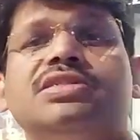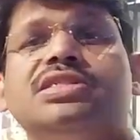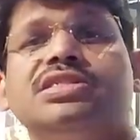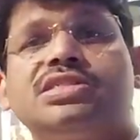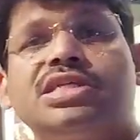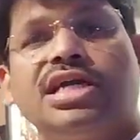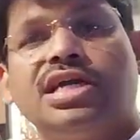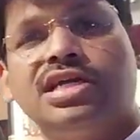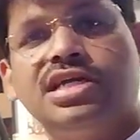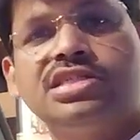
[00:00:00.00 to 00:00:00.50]
which
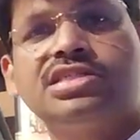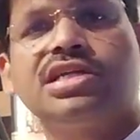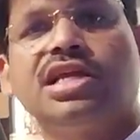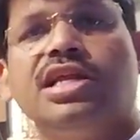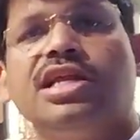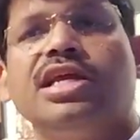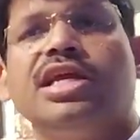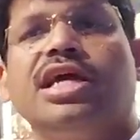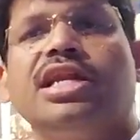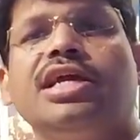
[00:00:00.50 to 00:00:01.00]
is
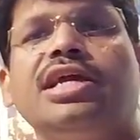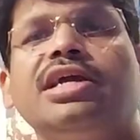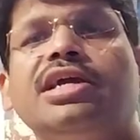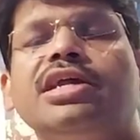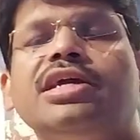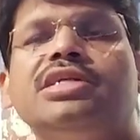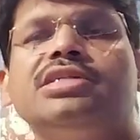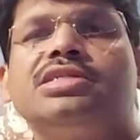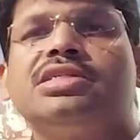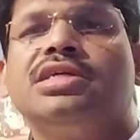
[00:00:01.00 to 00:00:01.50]
additionally an
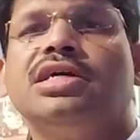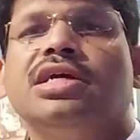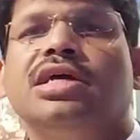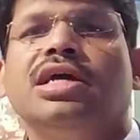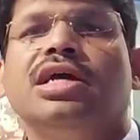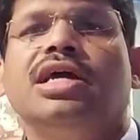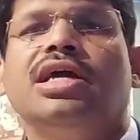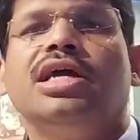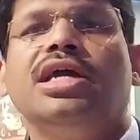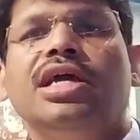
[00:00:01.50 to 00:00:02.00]
increase
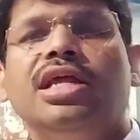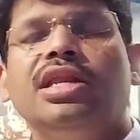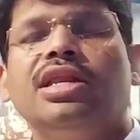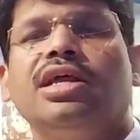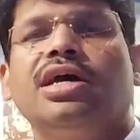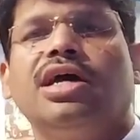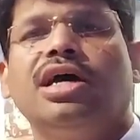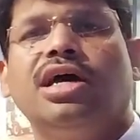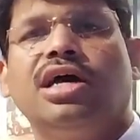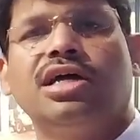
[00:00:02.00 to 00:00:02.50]

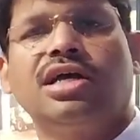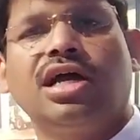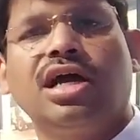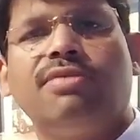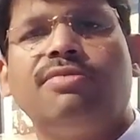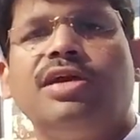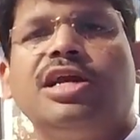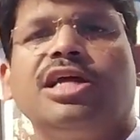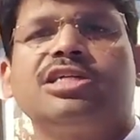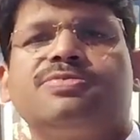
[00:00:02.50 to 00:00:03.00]
in
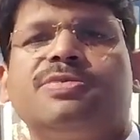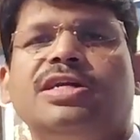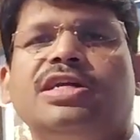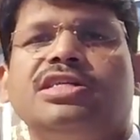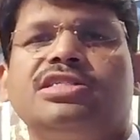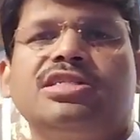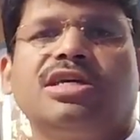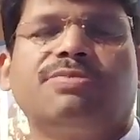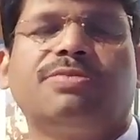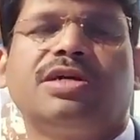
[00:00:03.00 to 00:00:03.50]
government
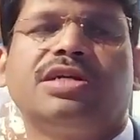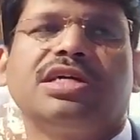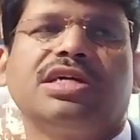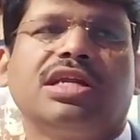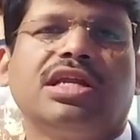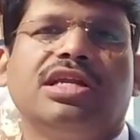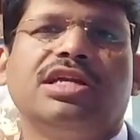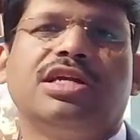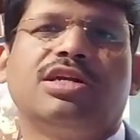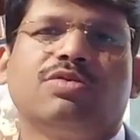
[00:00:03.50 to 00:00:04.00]
expenditure,
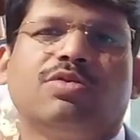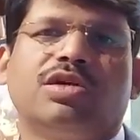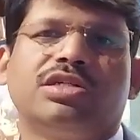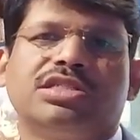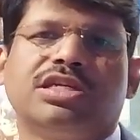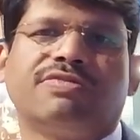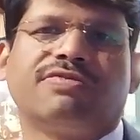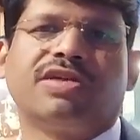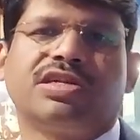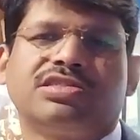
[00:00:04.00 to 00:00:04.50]
particularly
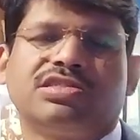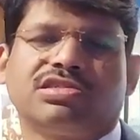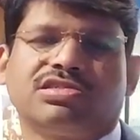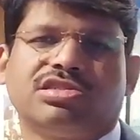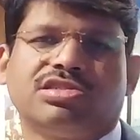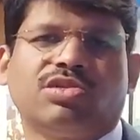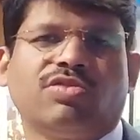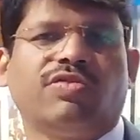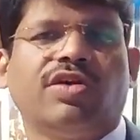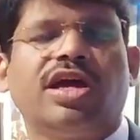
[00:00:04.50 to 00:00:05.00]
towards
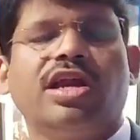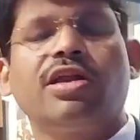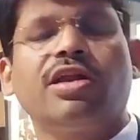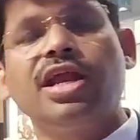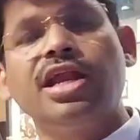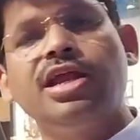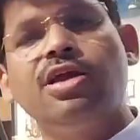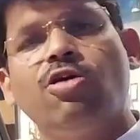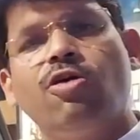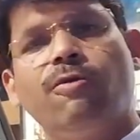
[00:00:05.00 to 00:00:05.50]
infrastructure. So we are
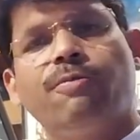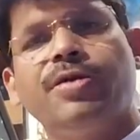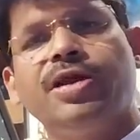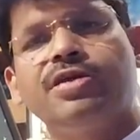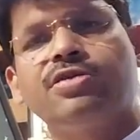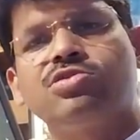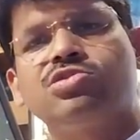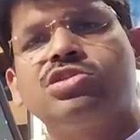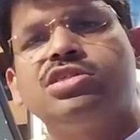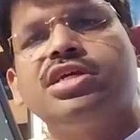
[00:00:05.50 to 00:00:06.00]
really
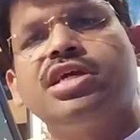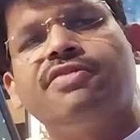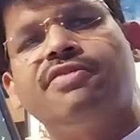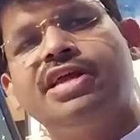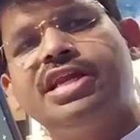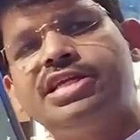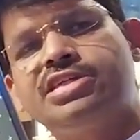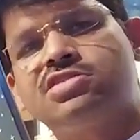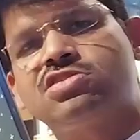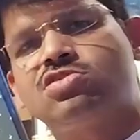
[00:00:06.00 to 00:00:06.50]
hoping to see a
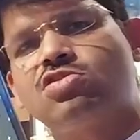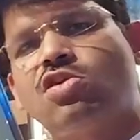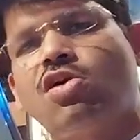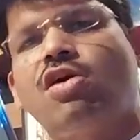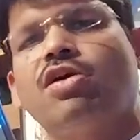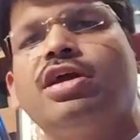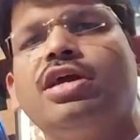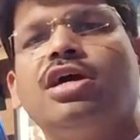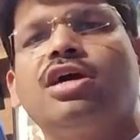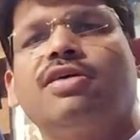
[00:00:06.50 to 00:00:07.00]
very
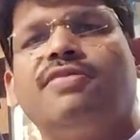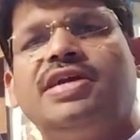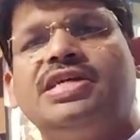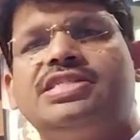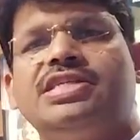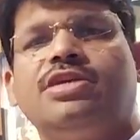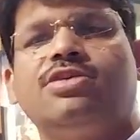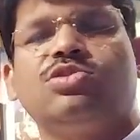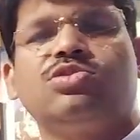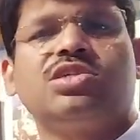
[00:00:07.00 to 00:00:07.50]
strong year of
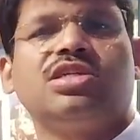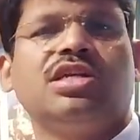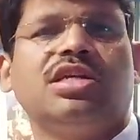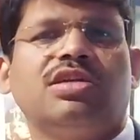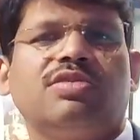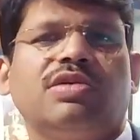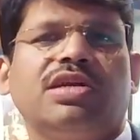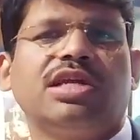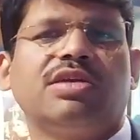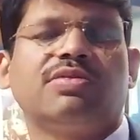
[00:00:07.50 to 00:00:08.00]
execution
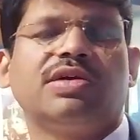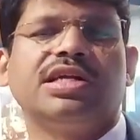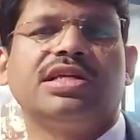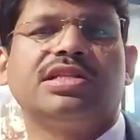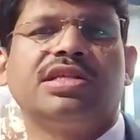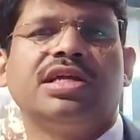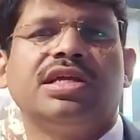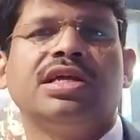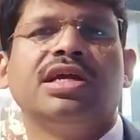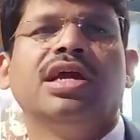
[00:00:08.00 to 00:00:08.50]
in
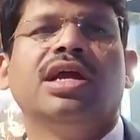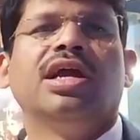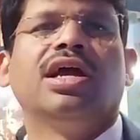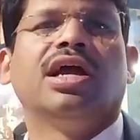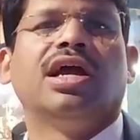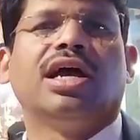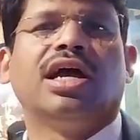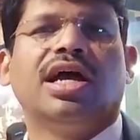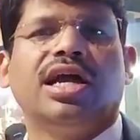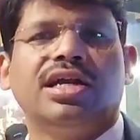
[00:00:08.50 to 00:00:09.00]
2023
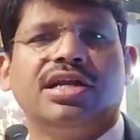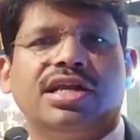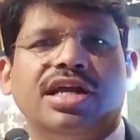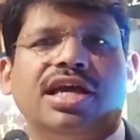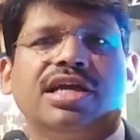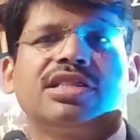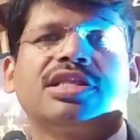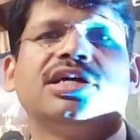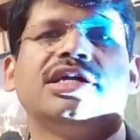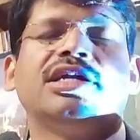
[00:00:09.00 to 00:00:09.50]
and
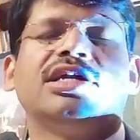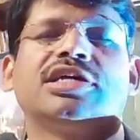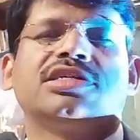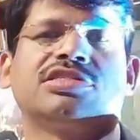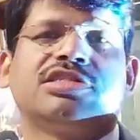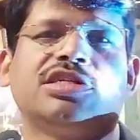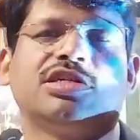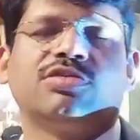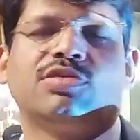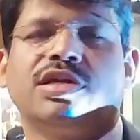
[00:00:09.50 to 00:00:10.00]
take the
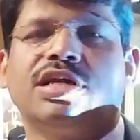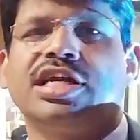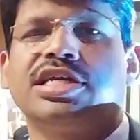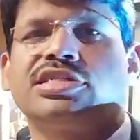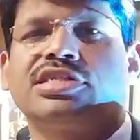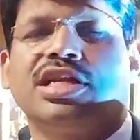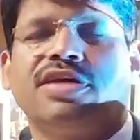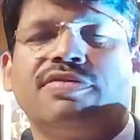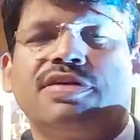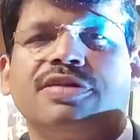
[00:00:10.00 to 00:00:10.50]
industry to a
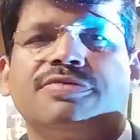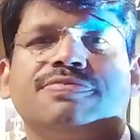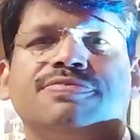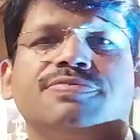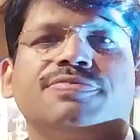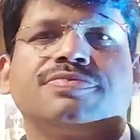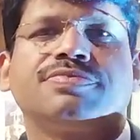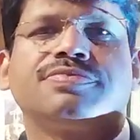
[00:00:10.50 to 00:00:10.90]
next level.